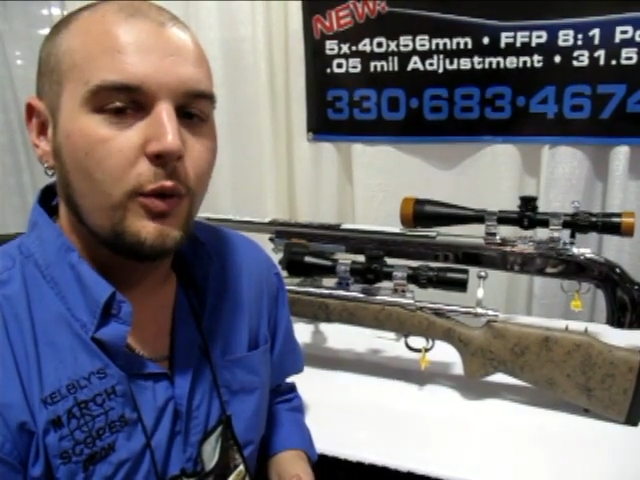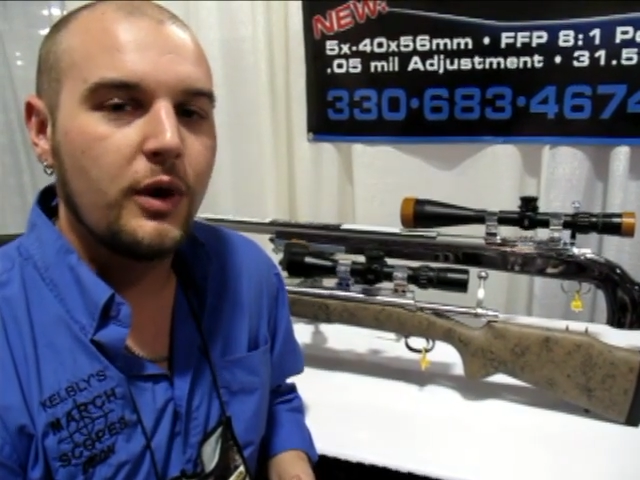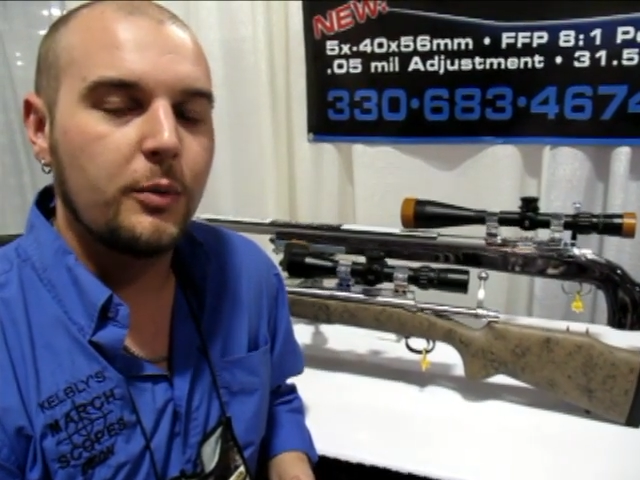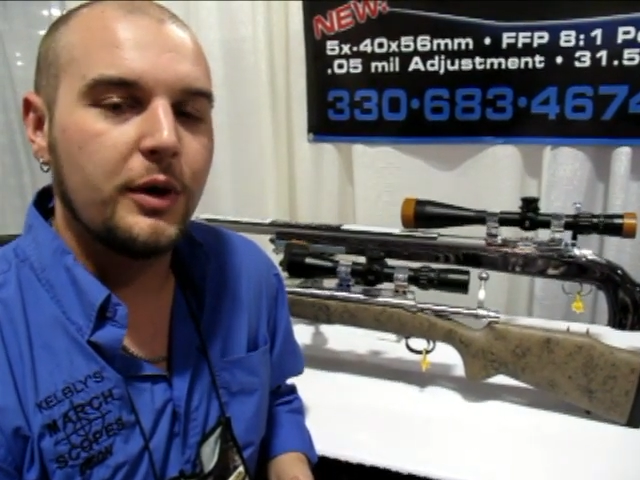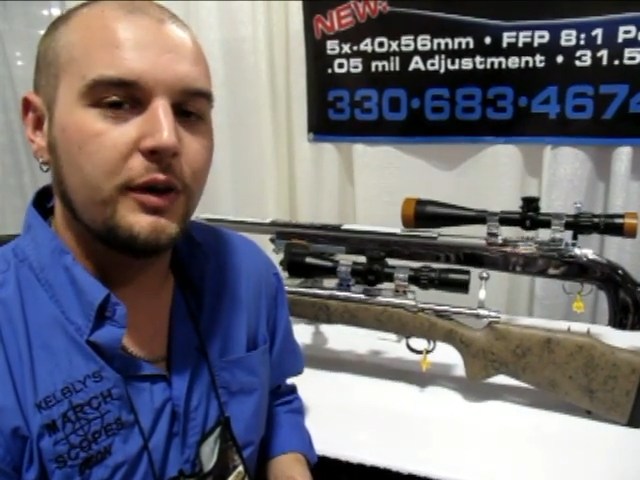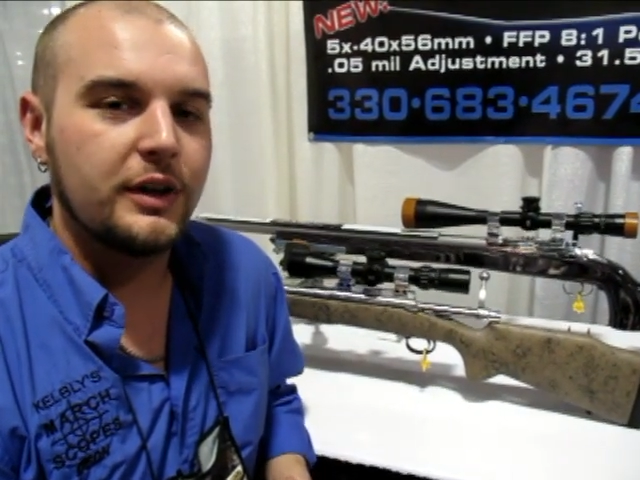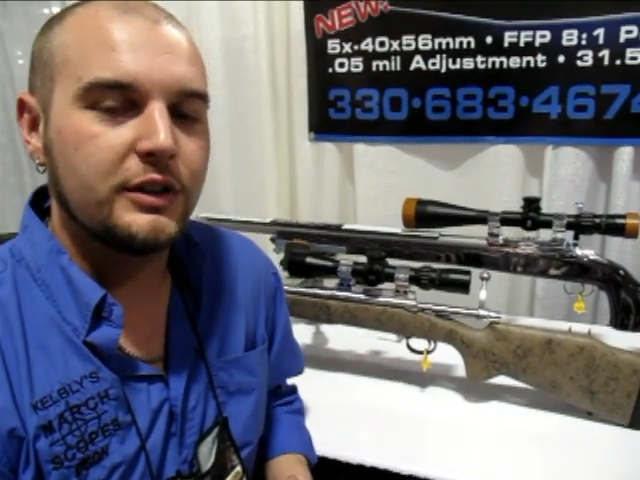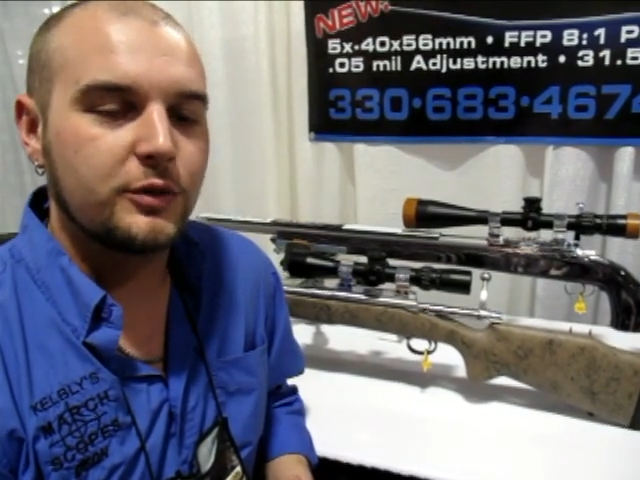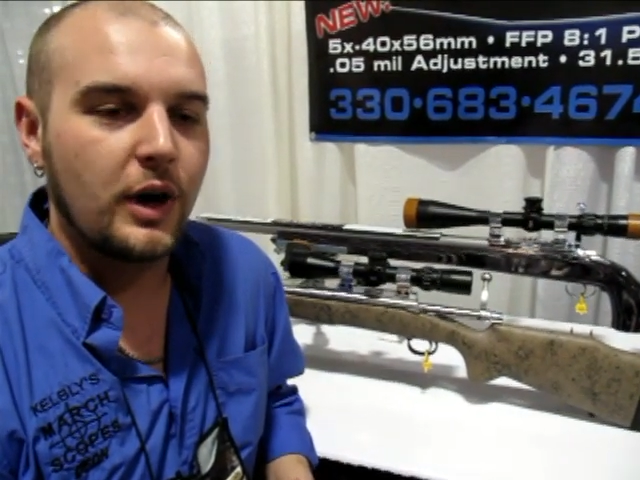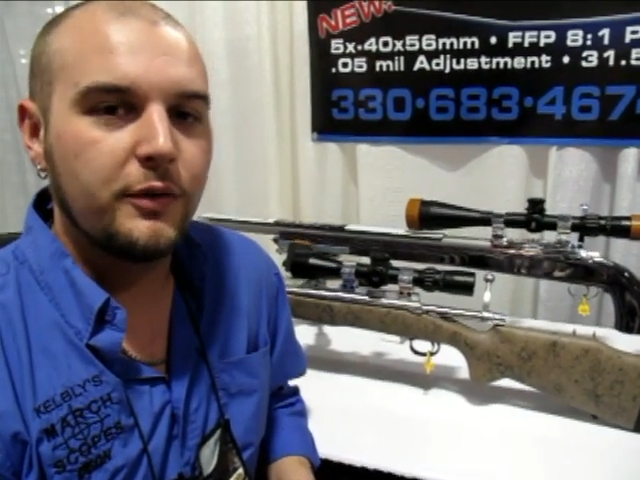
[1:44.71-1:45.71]
We are building
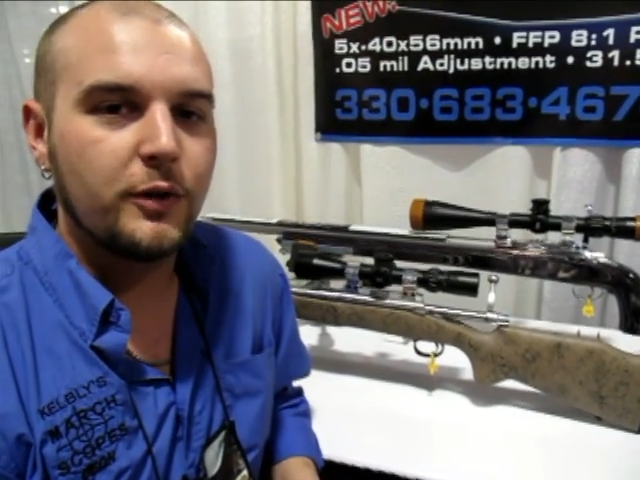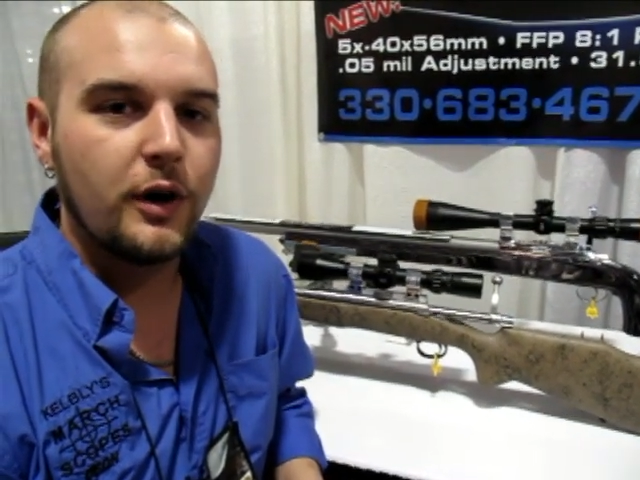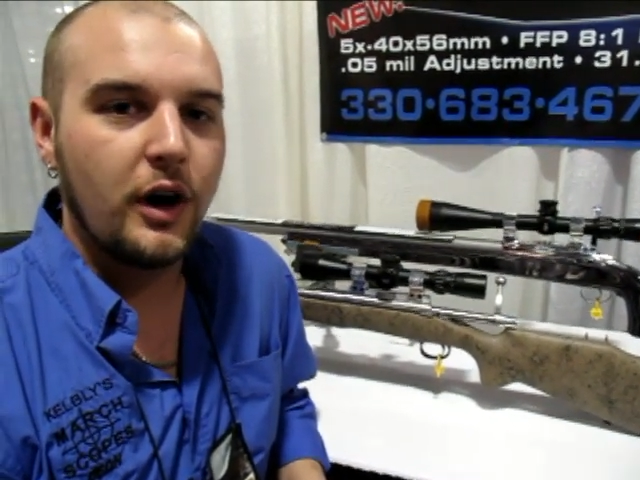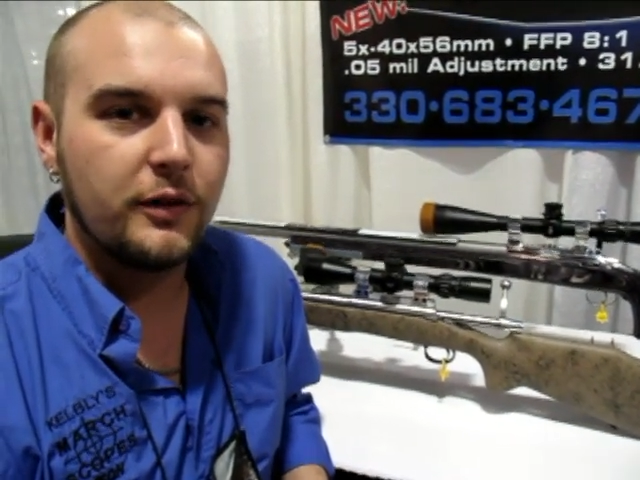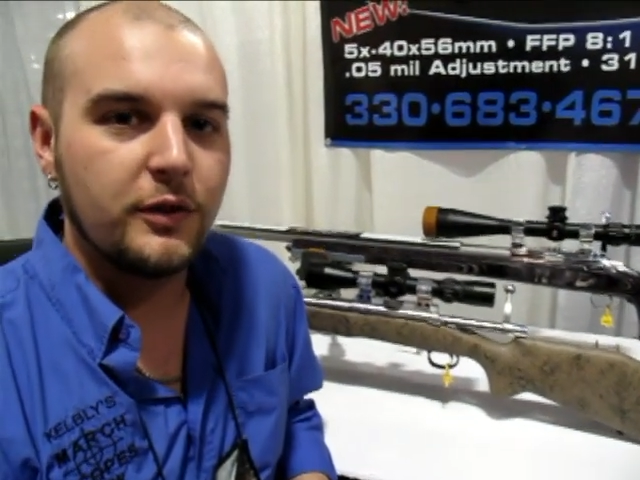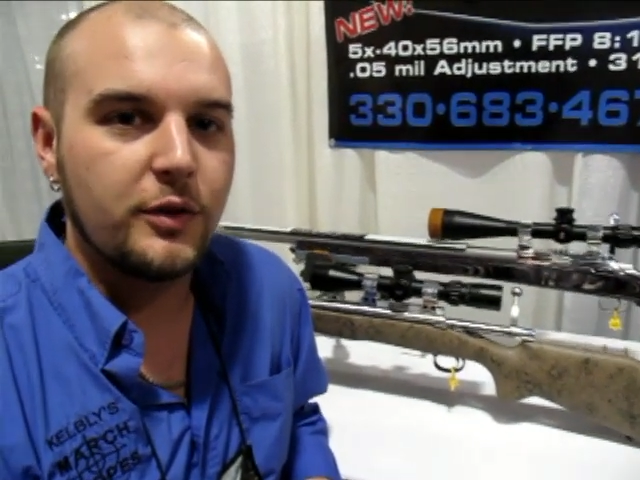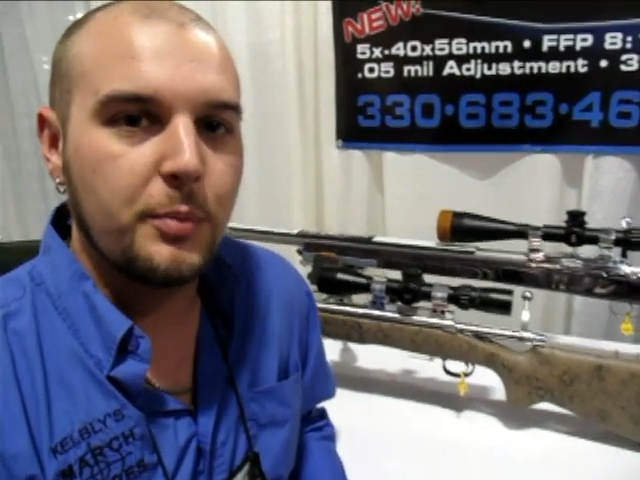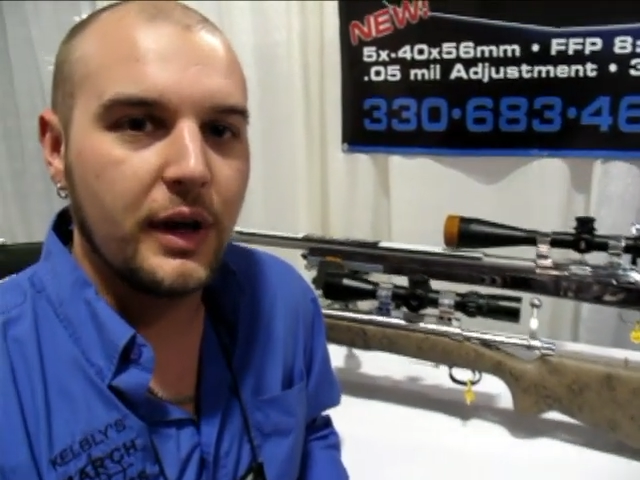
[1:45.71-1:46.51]
this rifle off of a